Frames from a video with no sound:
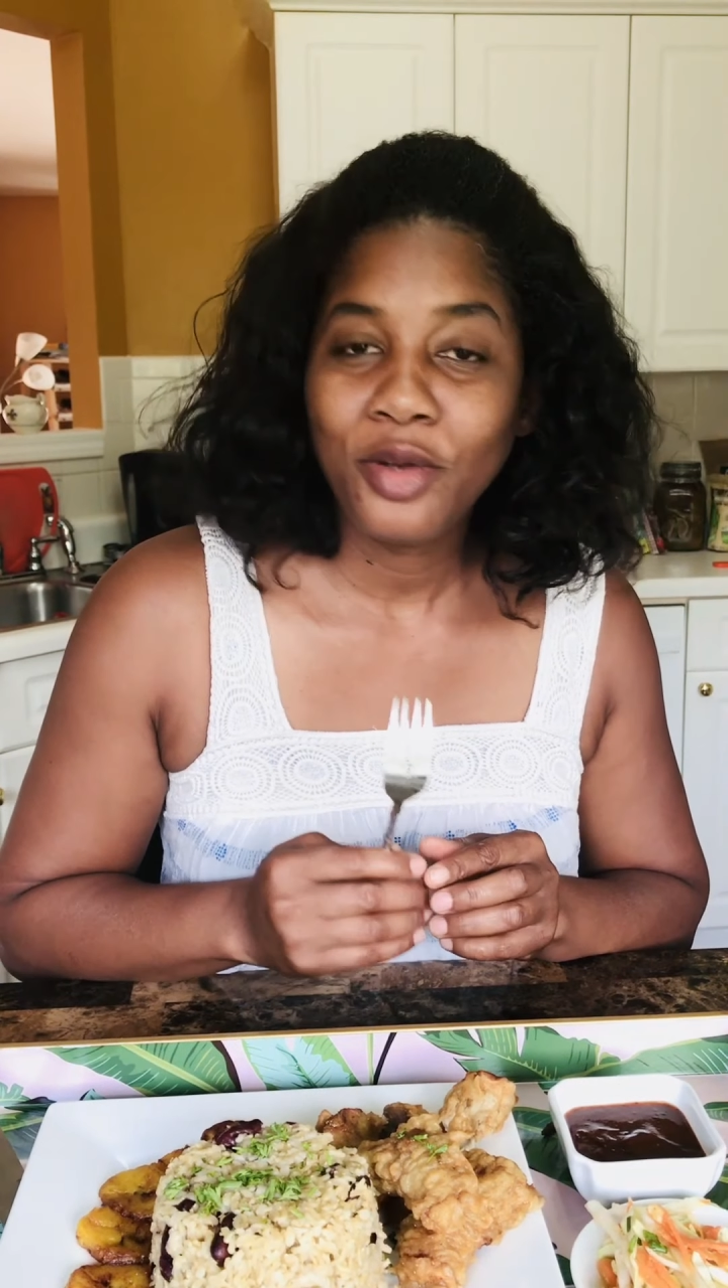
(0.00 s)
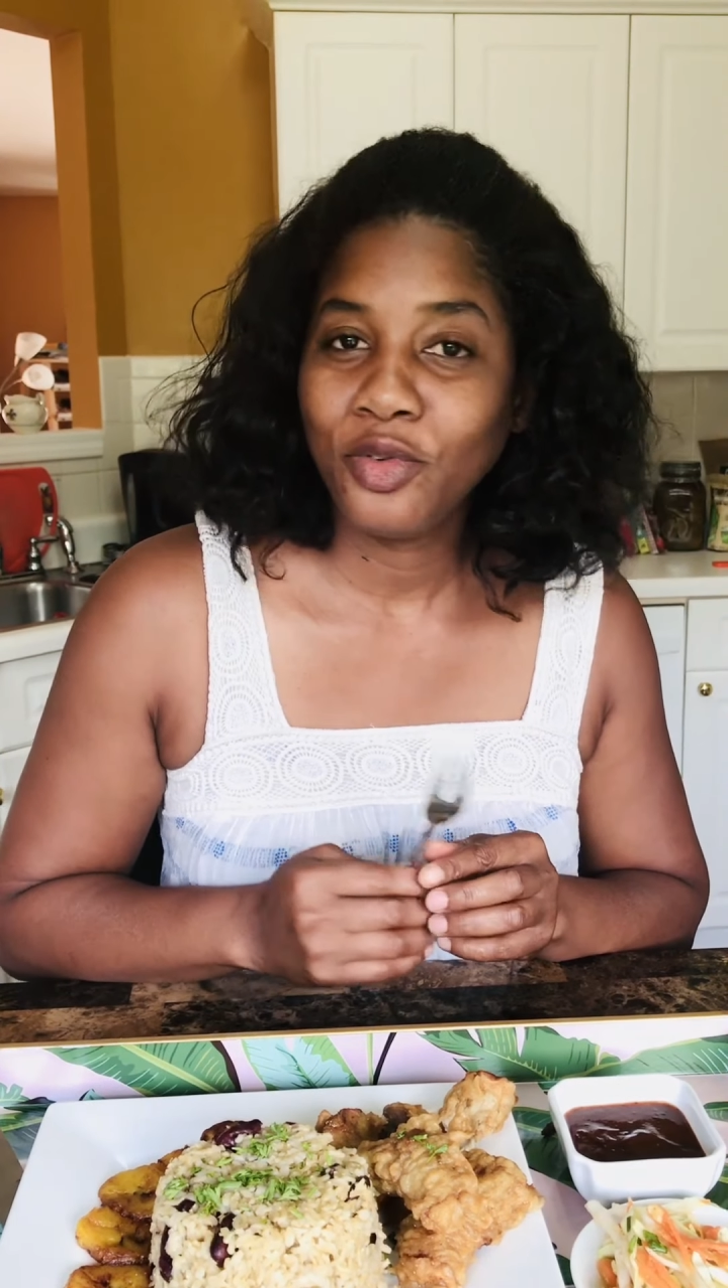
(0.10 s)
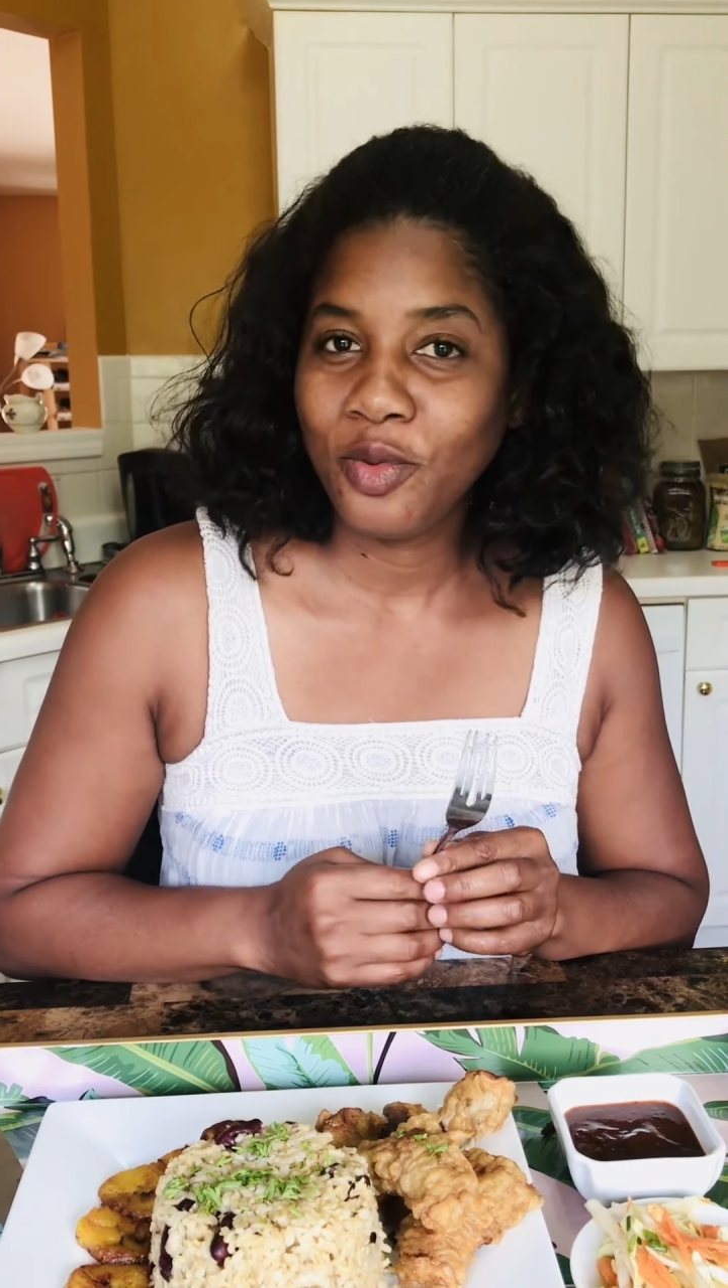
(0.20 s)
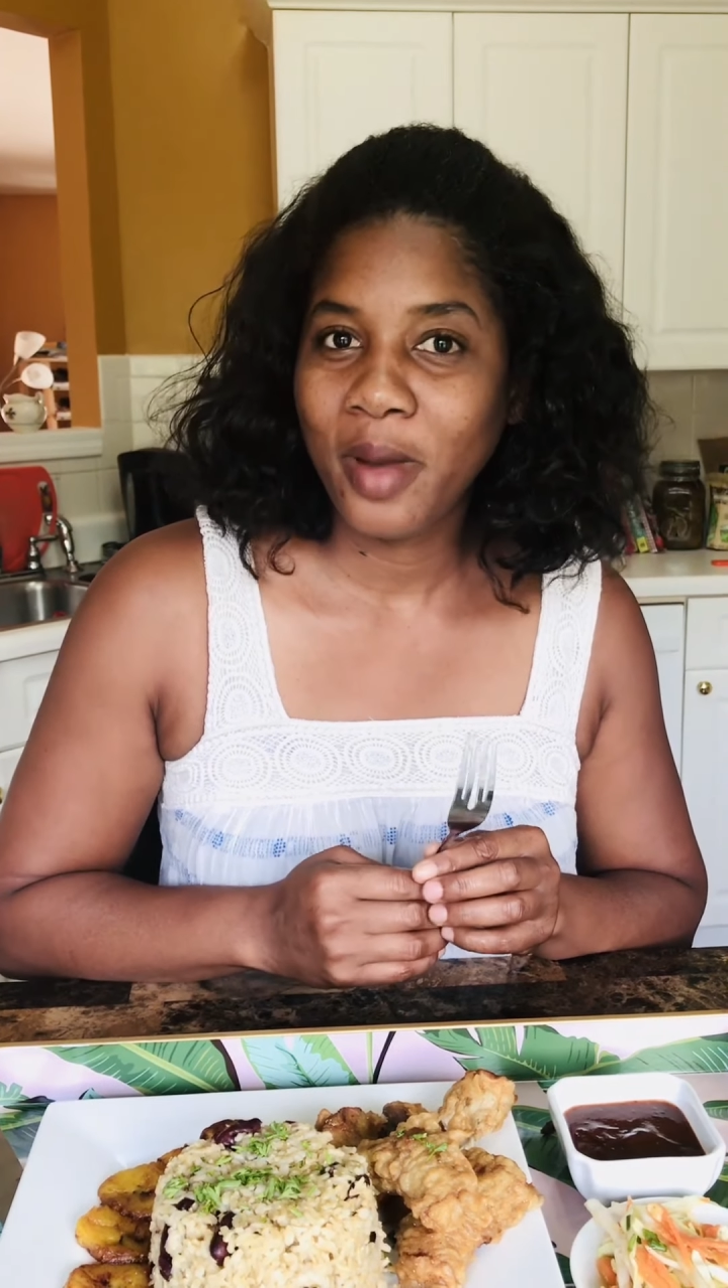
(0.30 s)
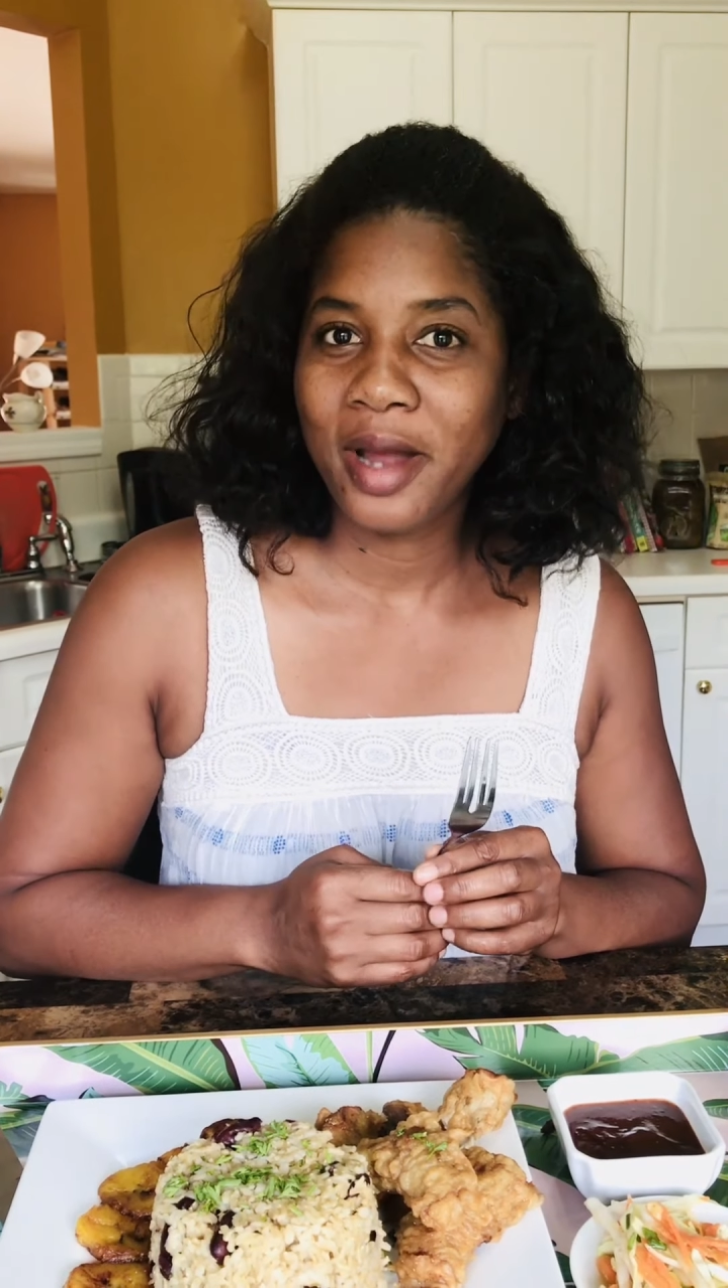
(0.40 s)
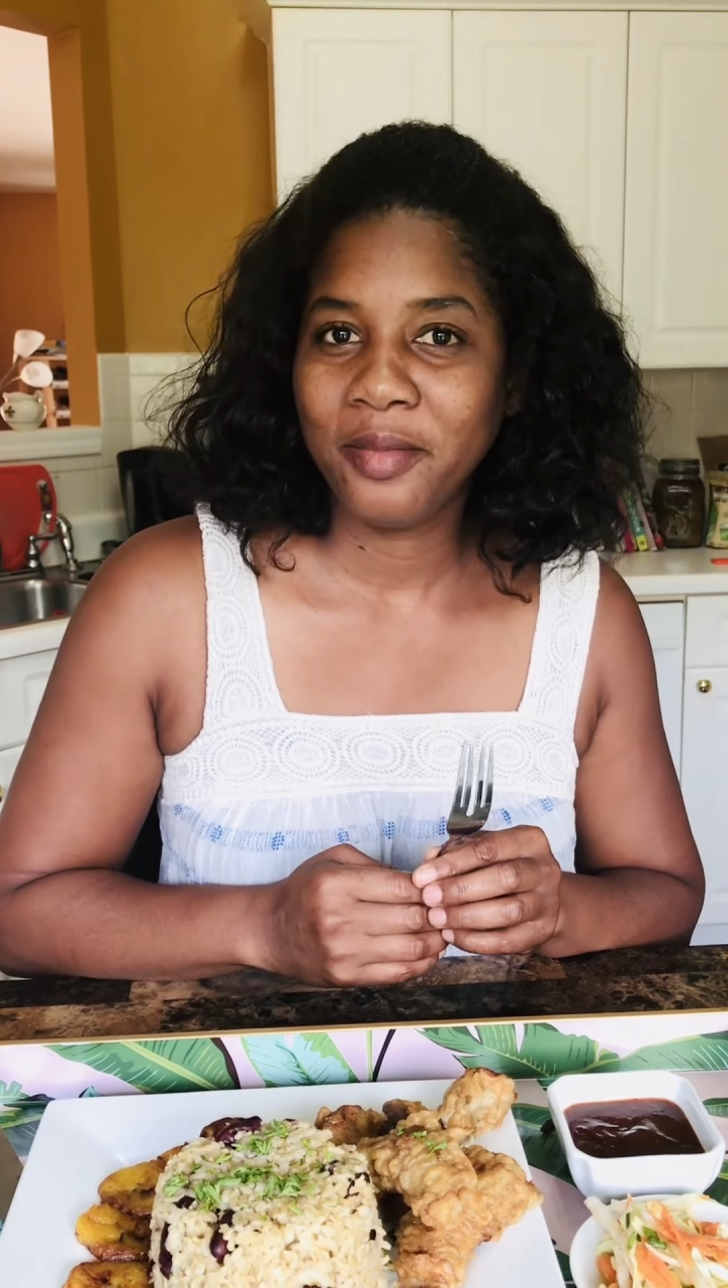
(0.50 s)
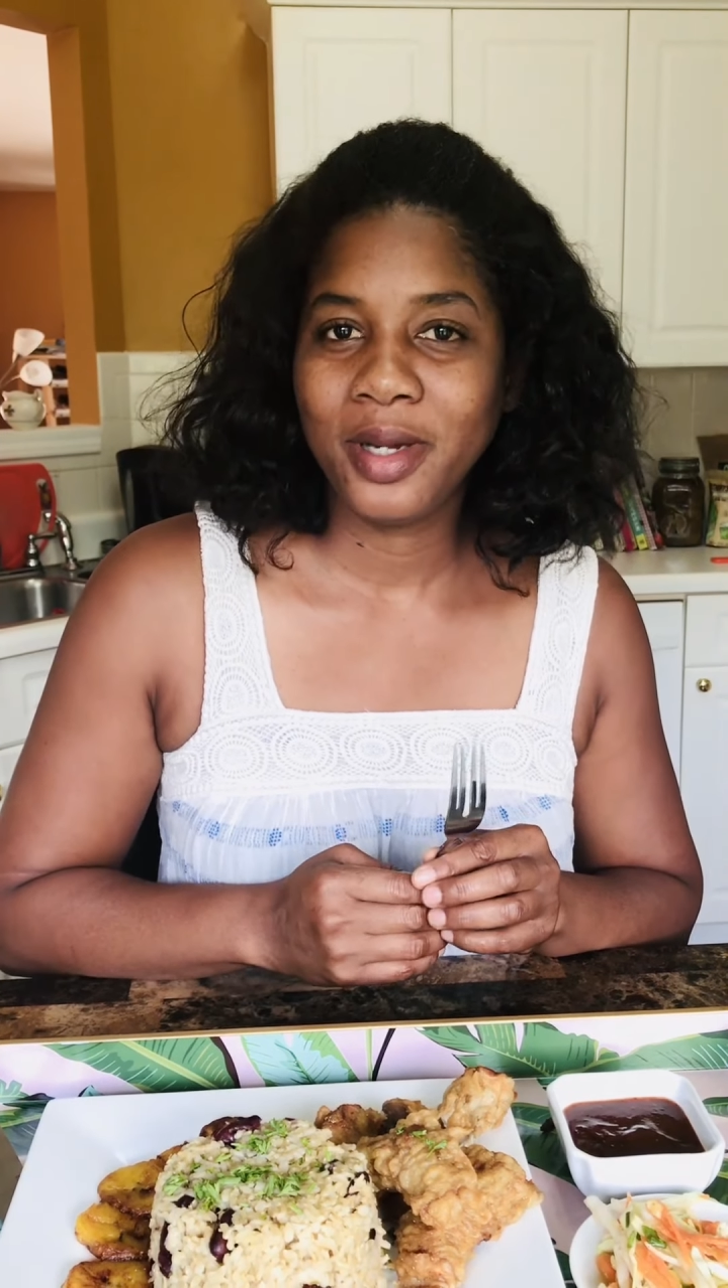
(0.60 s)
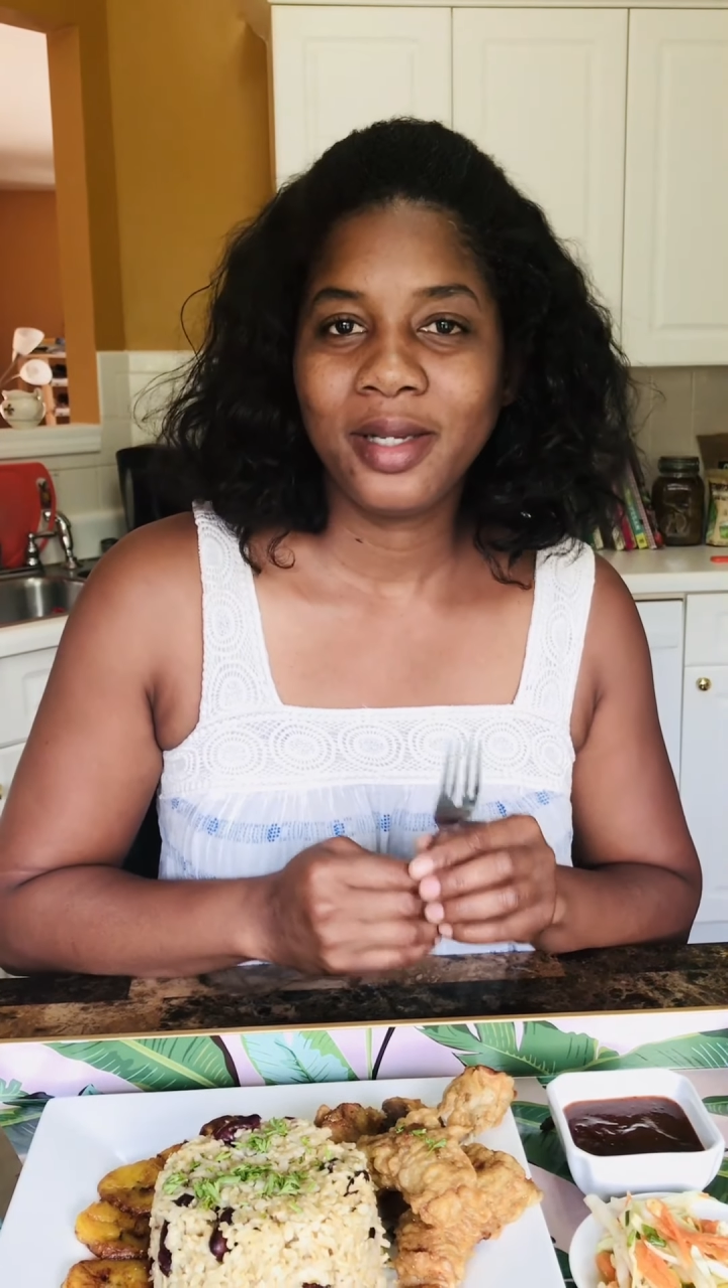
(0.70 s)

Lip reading: was reminding me